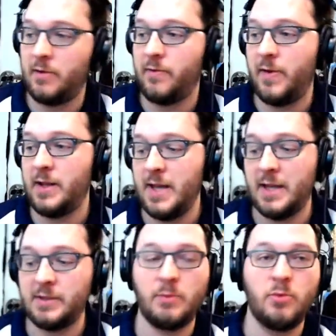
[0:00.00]

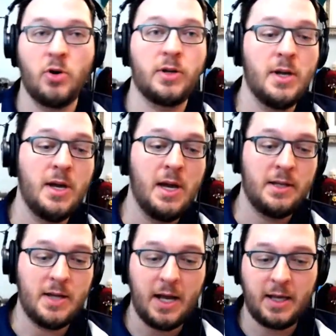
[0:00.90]
fantastic book
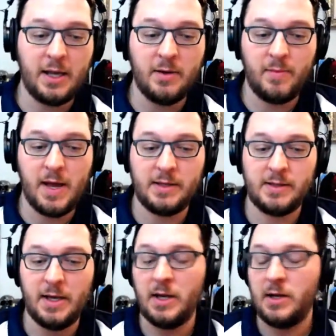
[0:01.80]
talking about
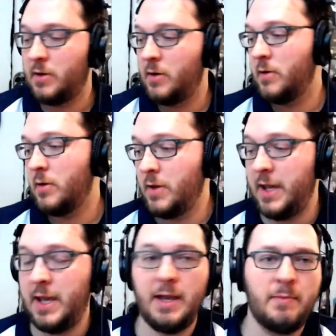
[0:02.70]

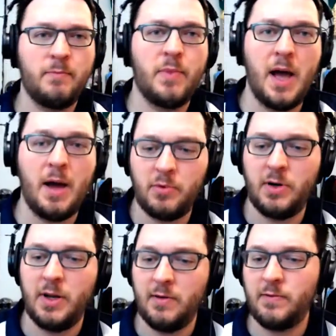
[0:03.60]
early
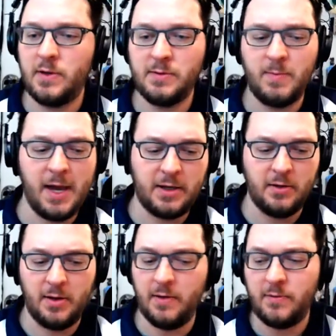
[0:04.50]
operative to
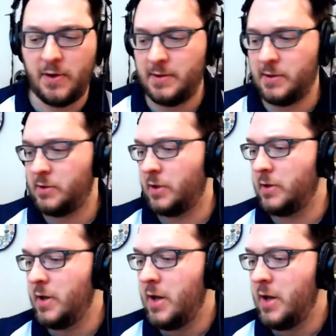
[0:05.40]
speculative transition.